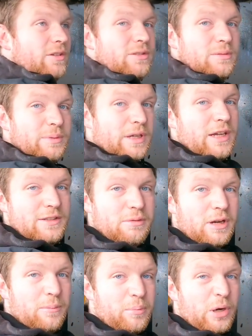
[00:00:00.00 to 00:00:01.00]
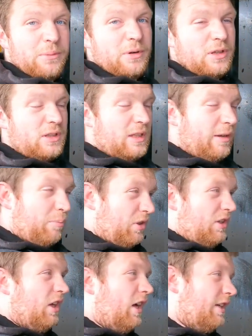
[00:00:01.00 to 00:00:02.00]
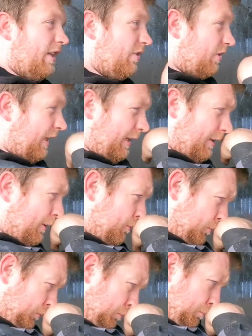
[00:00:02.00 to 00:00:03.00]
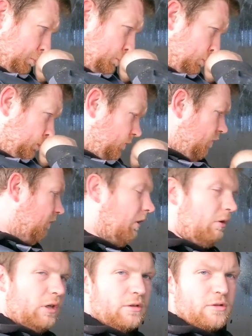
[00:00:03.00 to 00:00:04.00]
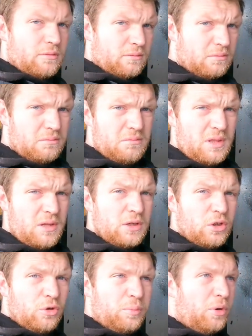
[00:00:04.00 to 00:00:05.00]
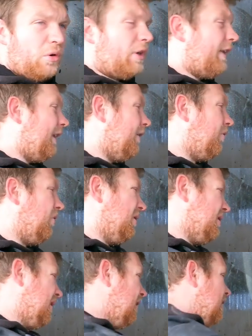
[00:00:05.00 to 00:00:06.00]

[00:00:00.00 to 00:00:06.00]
loose because we're not permanently putting on this tractor. We don't want to go boring any holes,